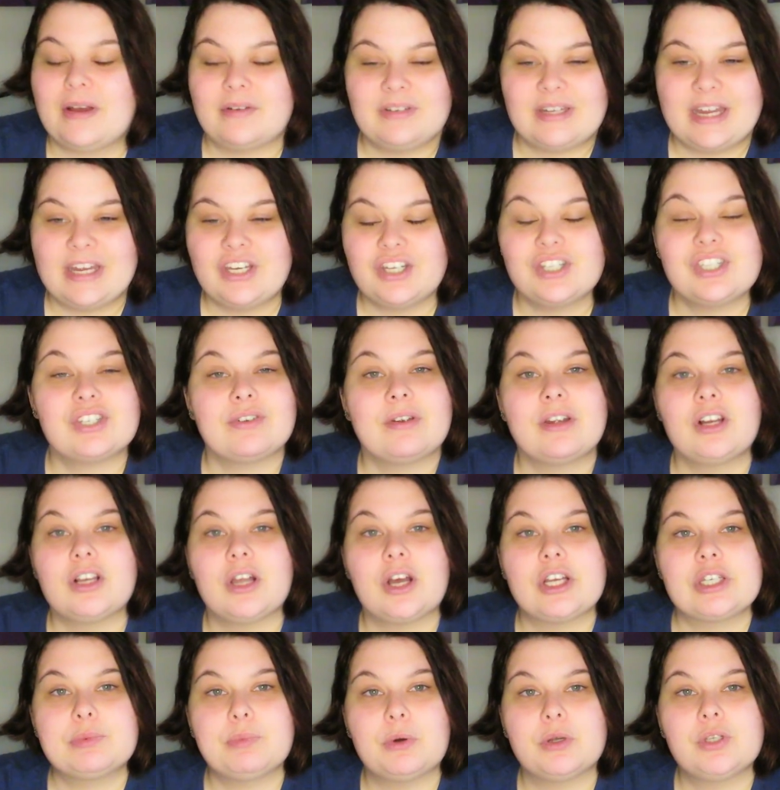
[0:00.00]
foundations are in
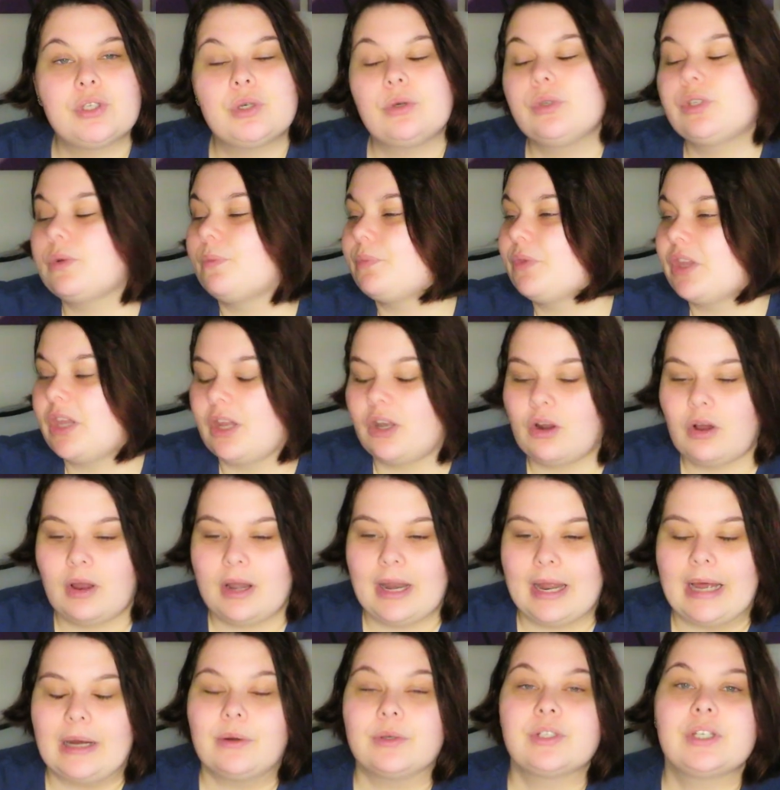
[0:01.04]
glass bottles, you're not
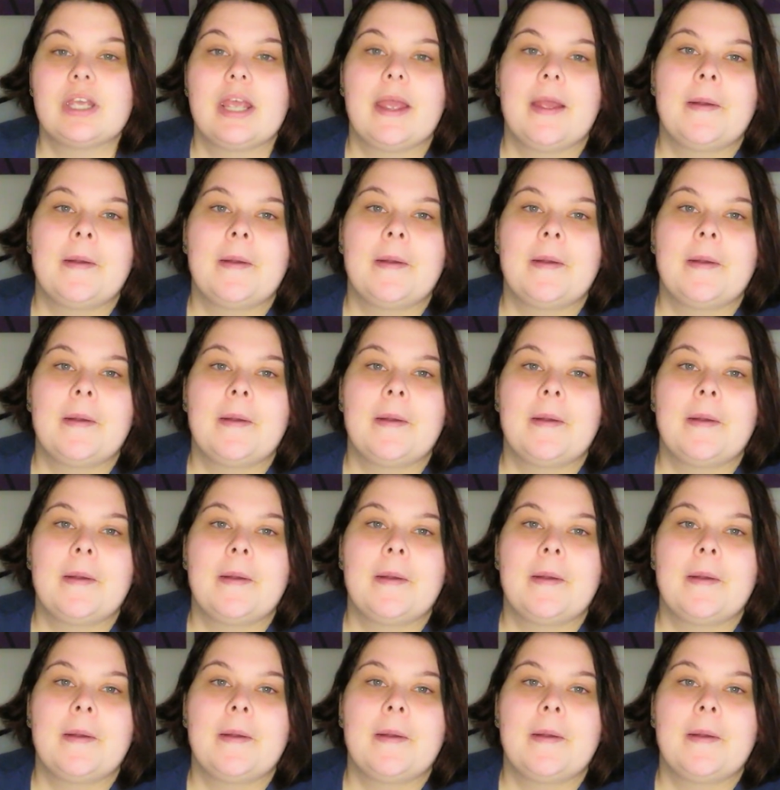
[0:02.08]
allowed.